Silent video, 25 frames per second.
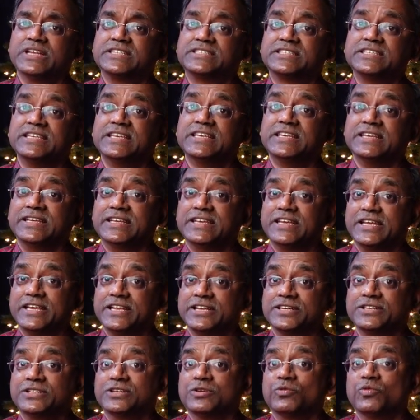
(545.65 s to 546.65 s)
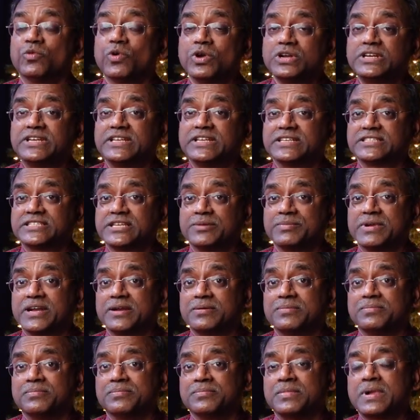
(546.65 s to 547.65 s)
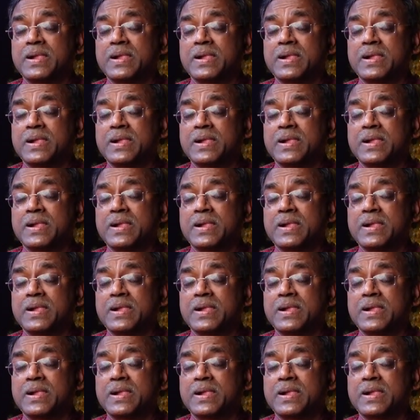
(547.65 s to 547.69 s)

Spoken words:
see in Old Testament,